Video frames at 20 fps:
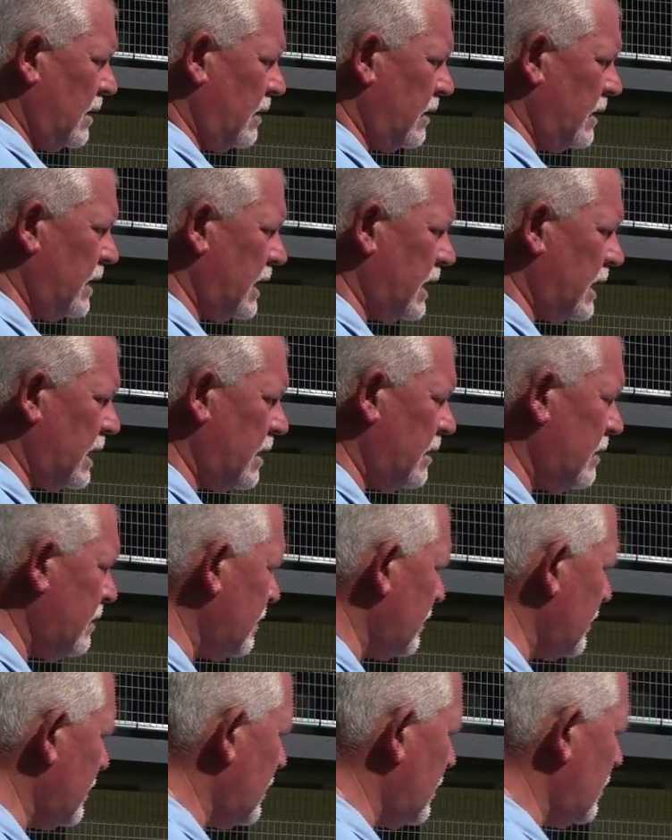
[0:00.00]
The
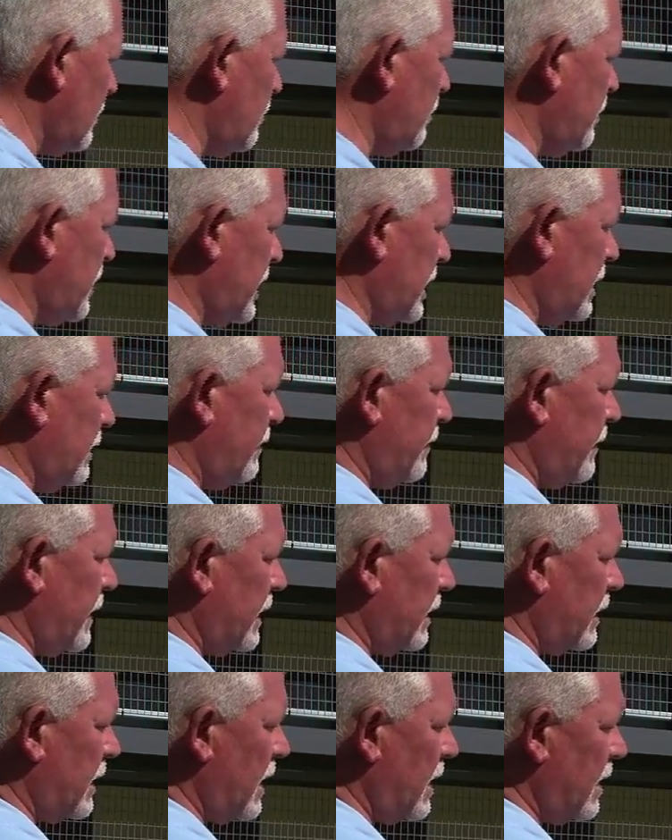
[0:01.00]
P
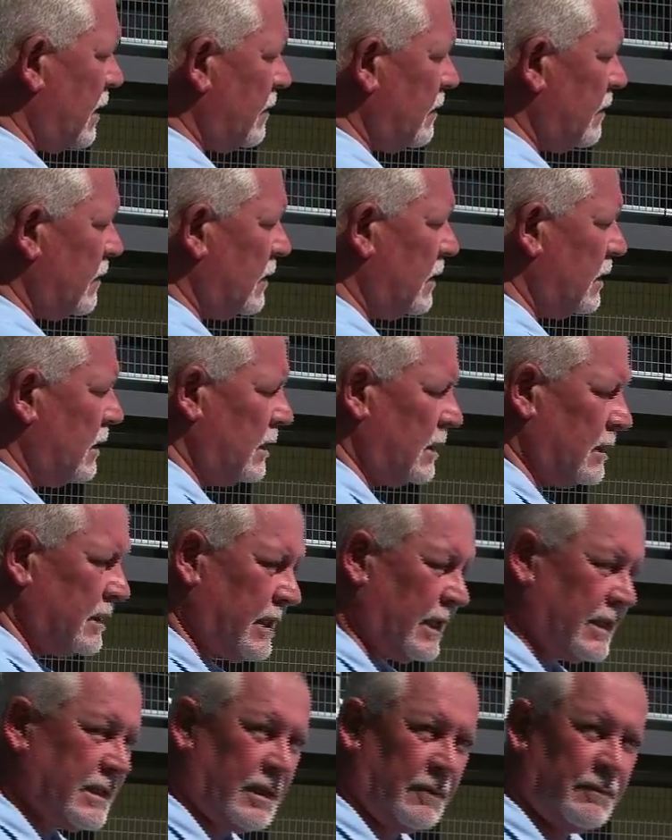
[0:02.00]
fed there
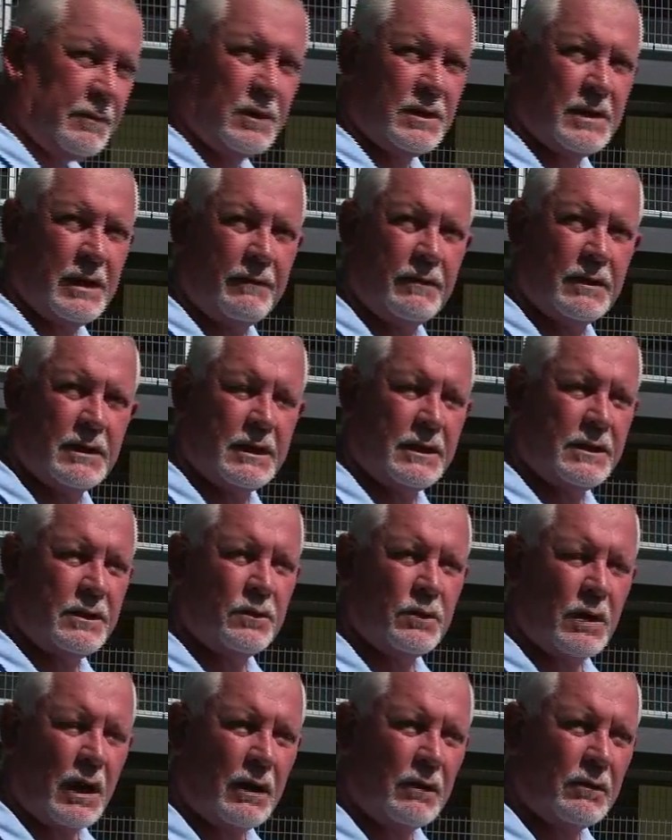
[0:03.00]
takes up to
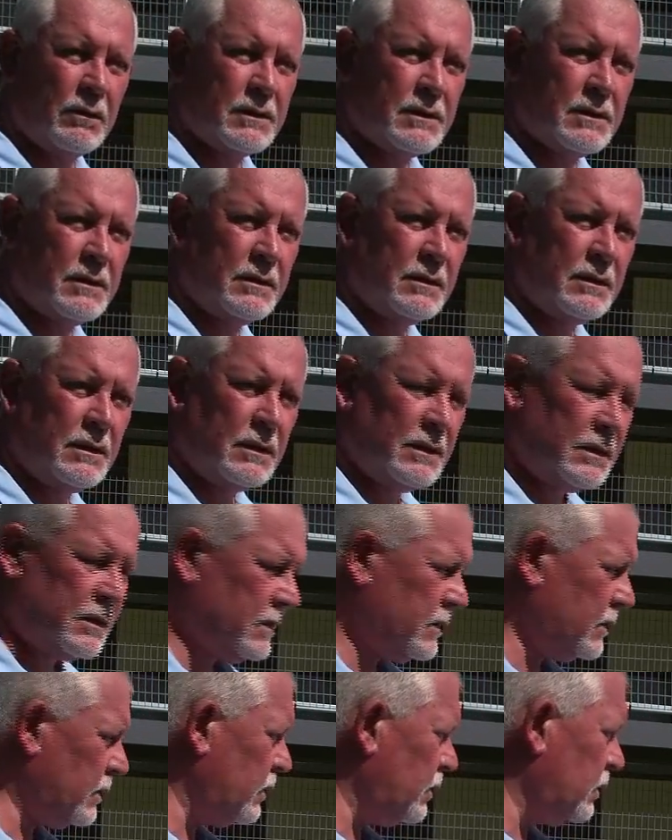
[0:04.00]
72 hours
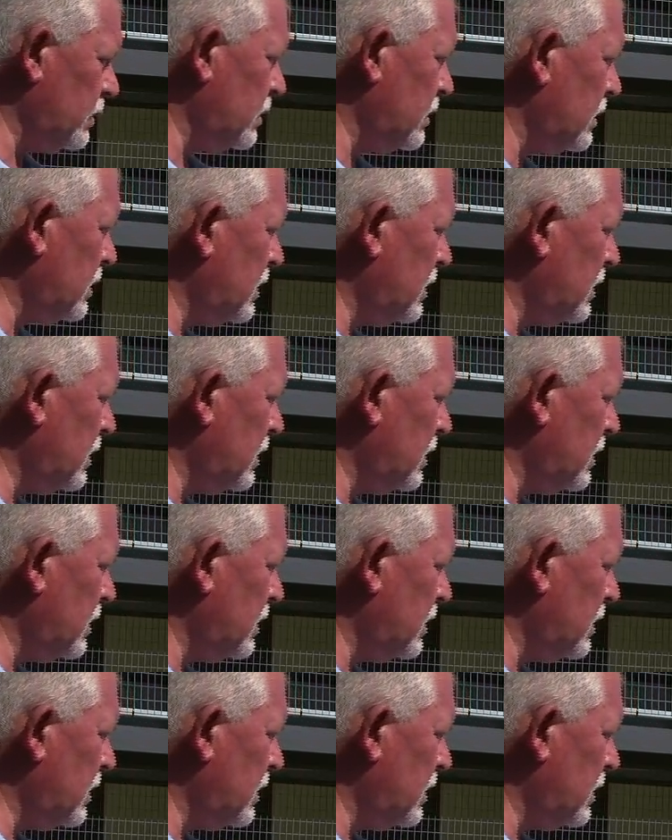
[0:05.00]
to